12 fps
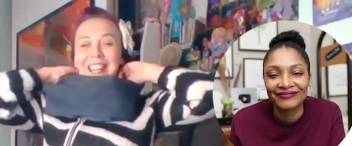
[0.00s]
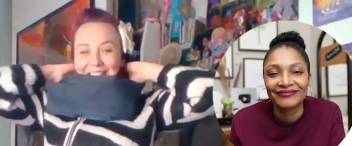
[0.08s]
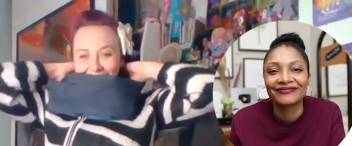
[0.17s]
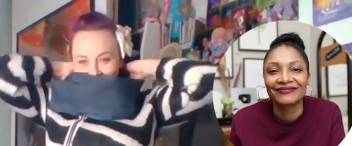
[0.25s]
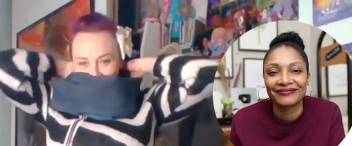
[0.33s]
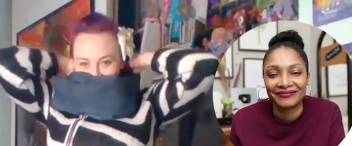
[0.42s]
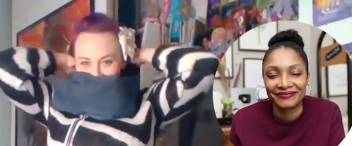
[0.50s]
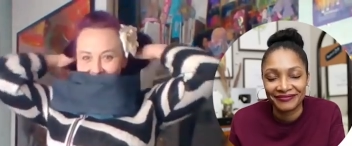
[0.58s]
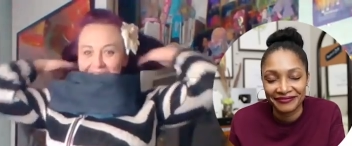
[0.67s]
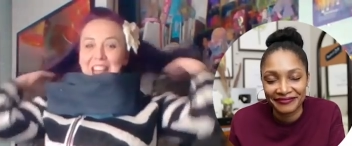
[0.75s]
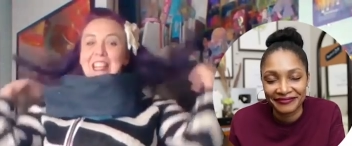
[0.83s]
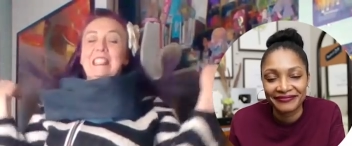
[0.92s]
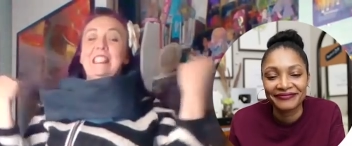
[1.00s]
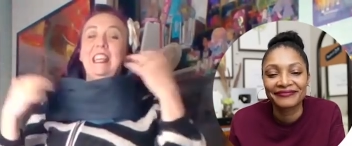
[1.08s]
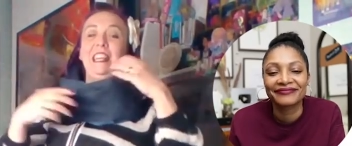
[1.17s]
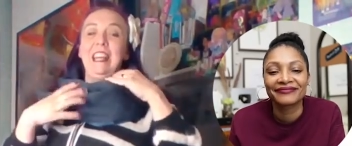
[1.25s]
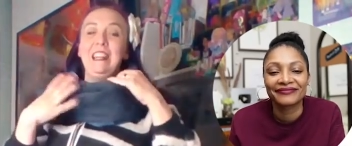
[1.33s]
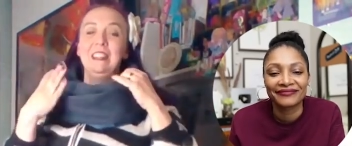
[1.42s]
Speaker 1: I was
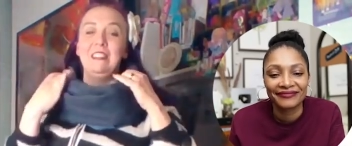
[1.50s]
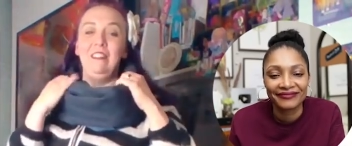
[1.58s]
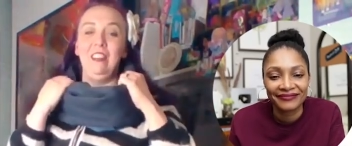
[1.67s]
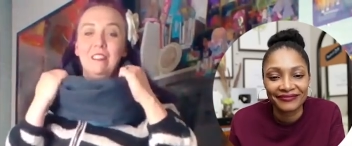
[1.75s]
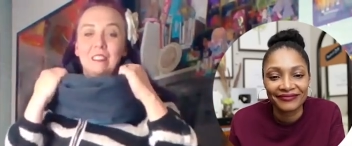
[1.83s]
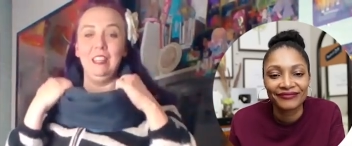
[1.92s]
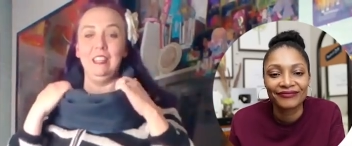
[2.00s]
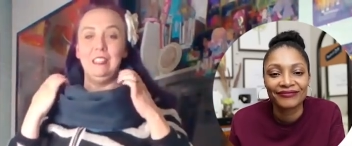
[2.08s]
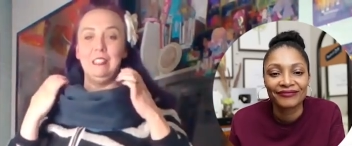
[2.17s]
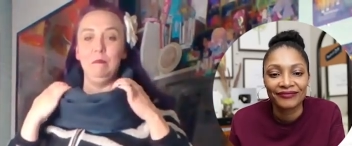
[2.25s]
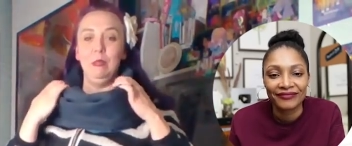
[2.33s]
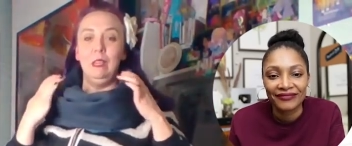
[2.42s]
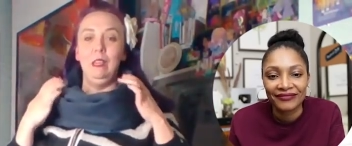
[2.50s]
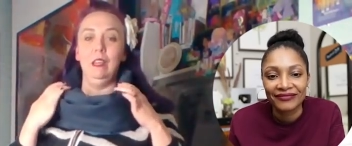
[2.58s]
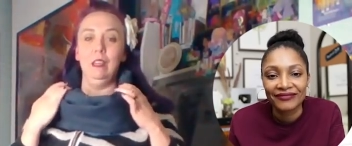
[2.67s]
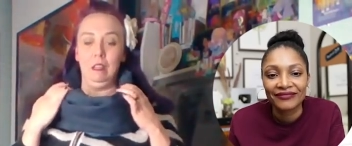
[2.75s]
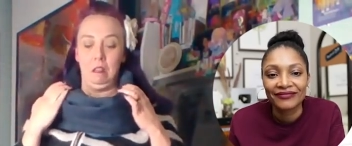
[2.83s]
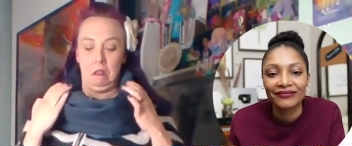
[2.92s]
like, I don't know if I want it to
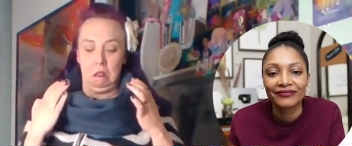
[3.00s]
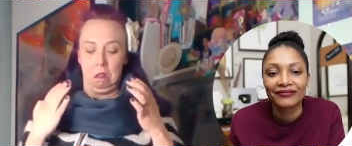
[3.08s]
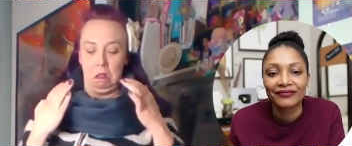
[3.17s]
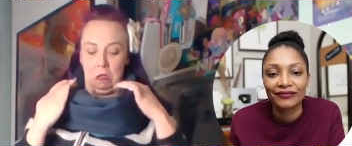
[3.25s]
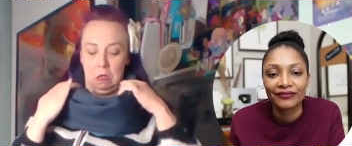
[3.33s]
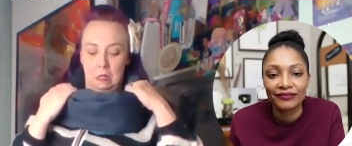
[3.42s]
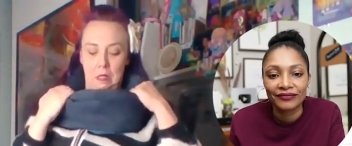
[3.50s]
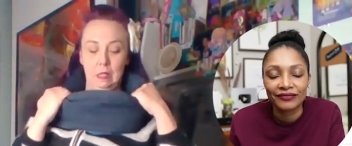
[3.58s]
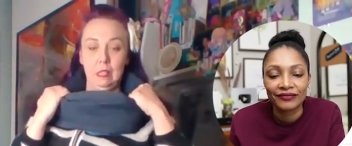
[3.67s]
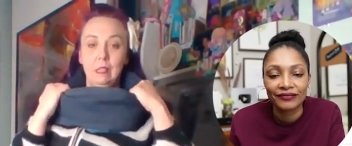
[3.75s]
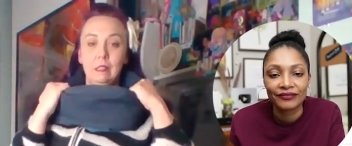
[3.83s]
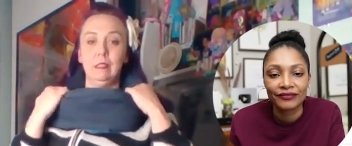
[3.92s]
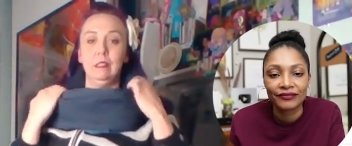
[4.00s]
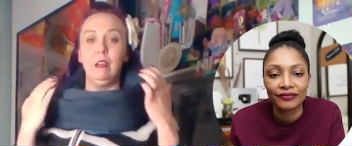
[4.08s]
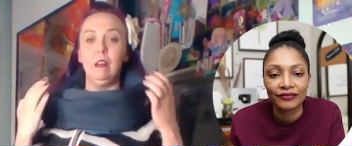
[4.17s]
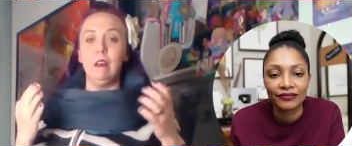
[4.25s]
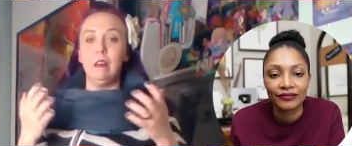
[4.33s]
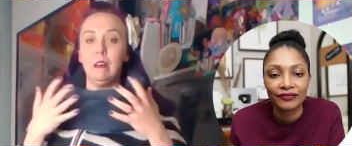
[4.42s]
be this
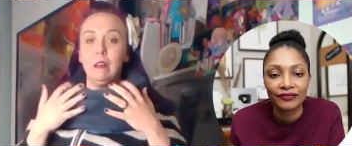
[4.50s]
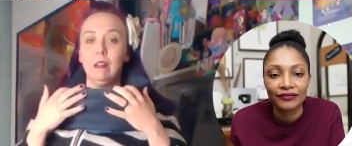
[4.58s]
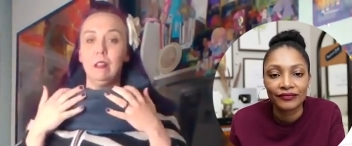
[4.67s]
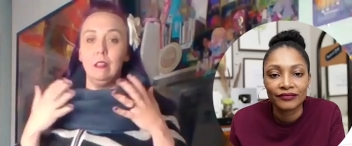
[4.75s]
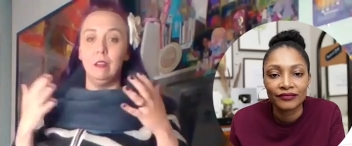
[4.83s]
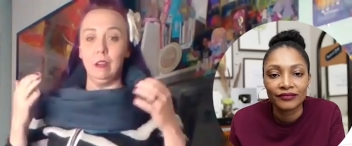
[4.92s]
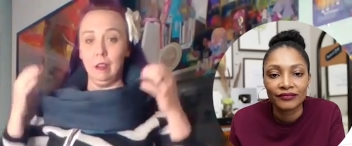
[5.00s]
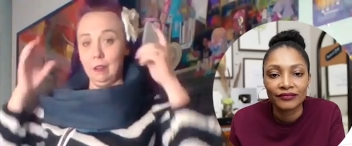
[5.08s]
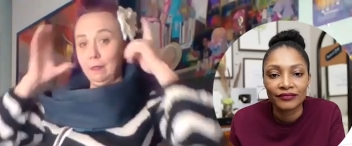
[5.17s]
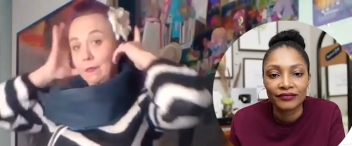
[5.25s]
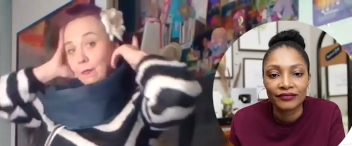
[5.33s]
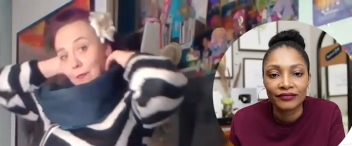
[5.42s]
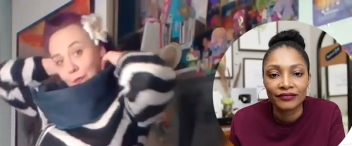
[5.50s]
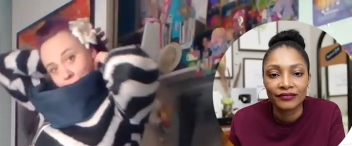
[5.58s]
tall, or